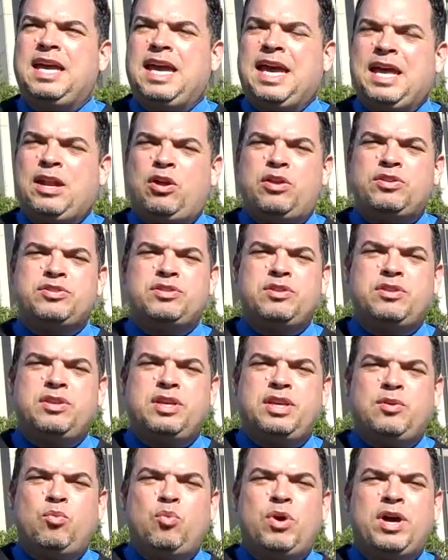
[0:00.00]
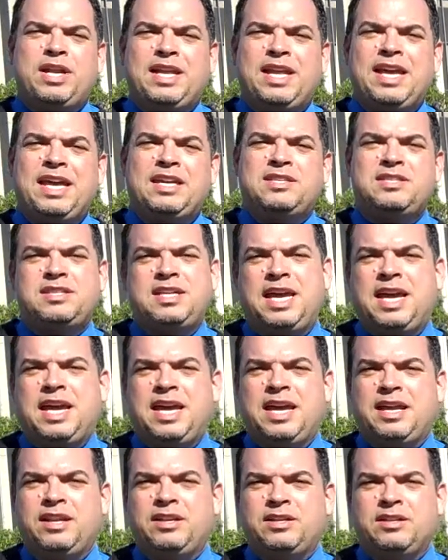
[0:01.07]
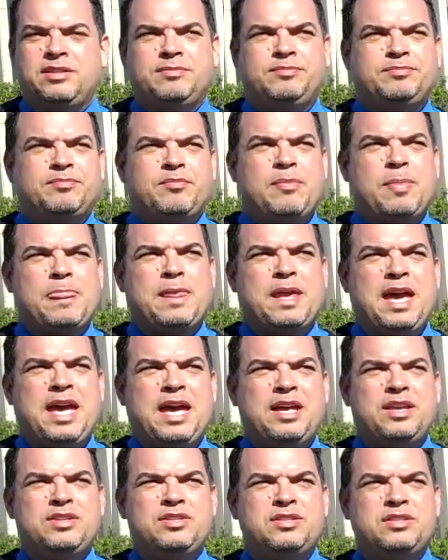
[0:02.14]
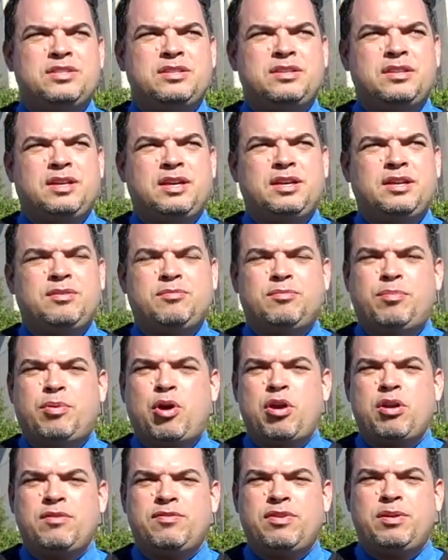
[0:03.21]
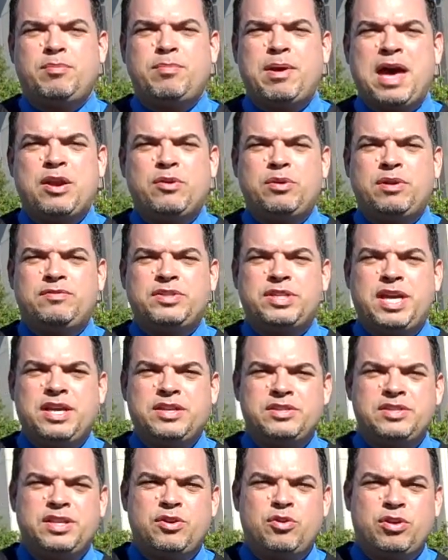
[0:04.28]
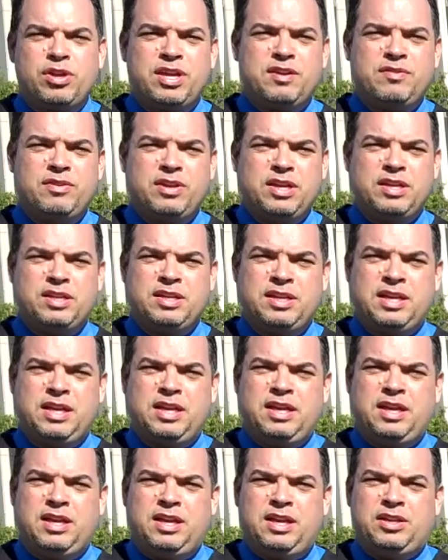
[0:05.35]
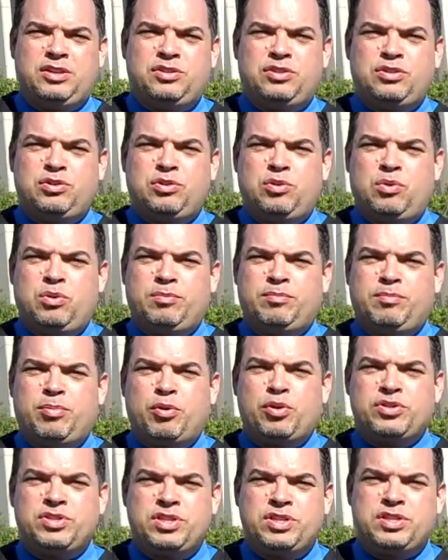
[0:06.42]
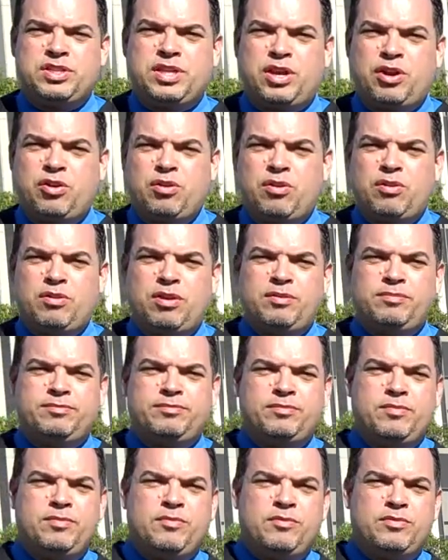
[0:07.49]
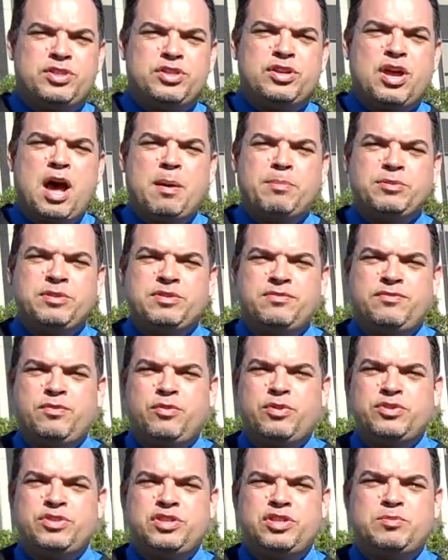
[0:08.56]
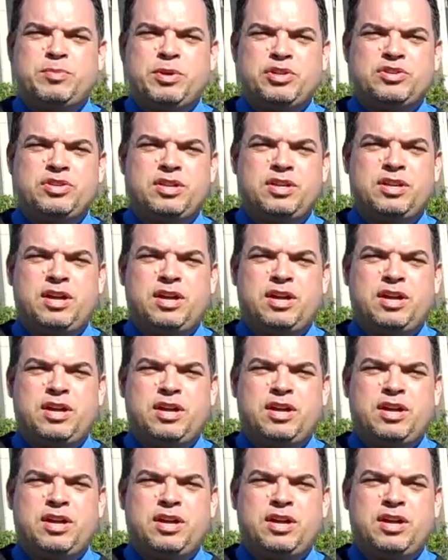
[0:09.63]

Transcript: and also the one-leg stand as part of the battery of tests that are given to persons that are stopped for suspicion